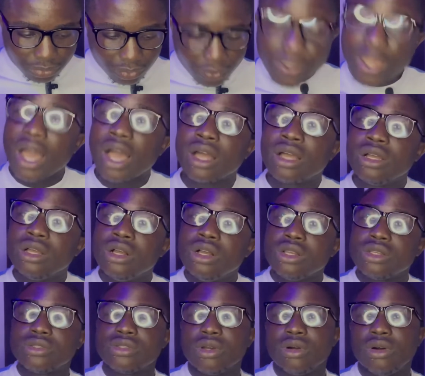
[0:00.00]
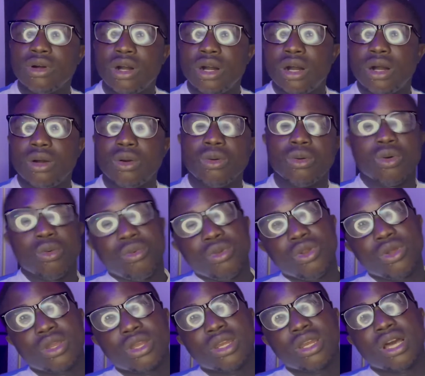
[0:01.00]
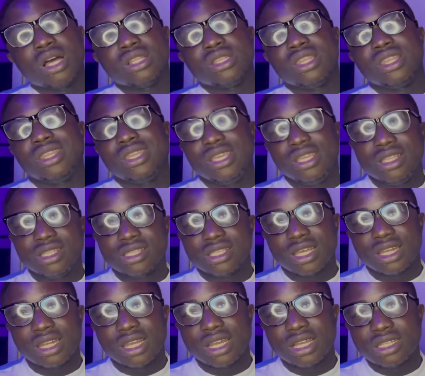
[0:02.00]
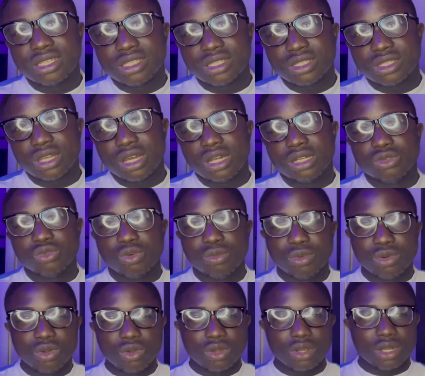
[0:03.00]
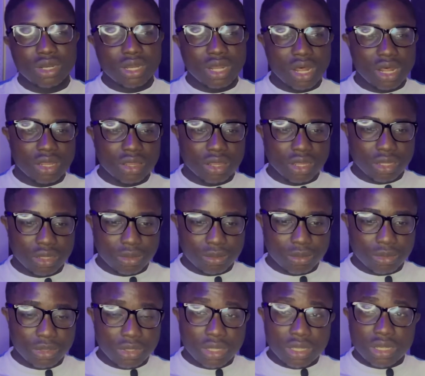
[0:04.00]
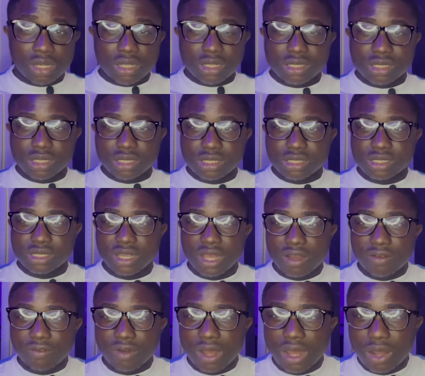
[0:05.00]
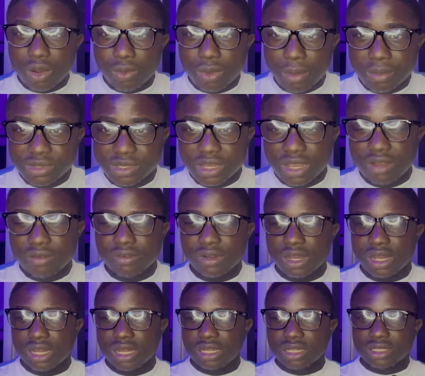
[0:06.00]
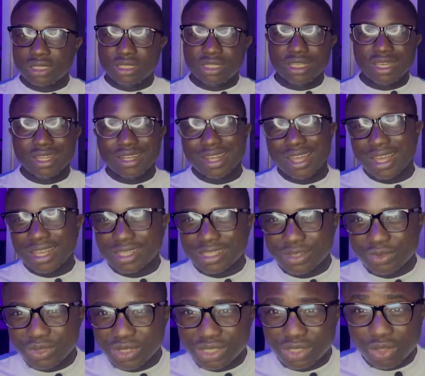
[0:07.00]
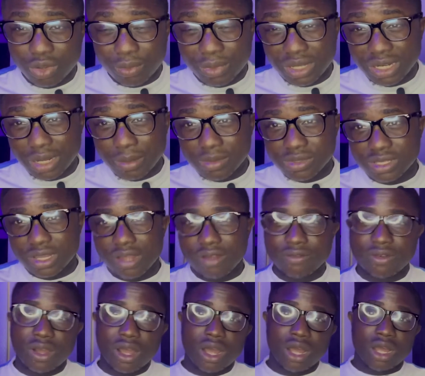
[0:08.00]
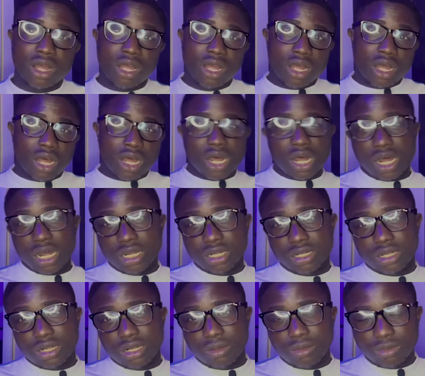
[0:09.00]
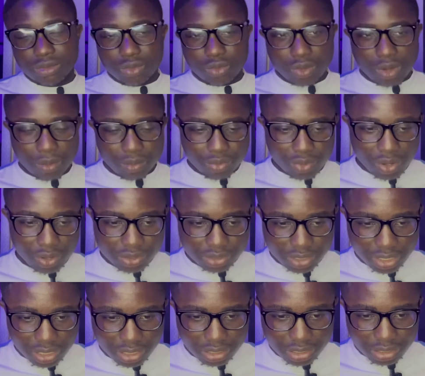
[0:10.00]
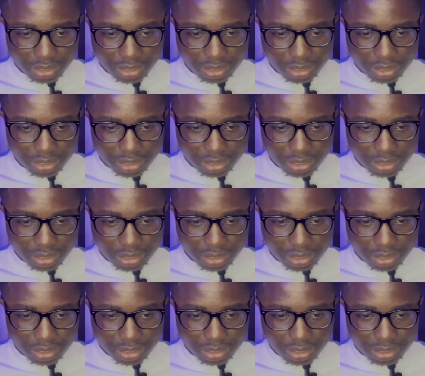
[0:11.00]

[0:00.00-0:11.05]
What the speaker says: Yeah. So we'll be looking at the internet and we'll be looking at server, web server, DNS, which is domain name server, and the web browser.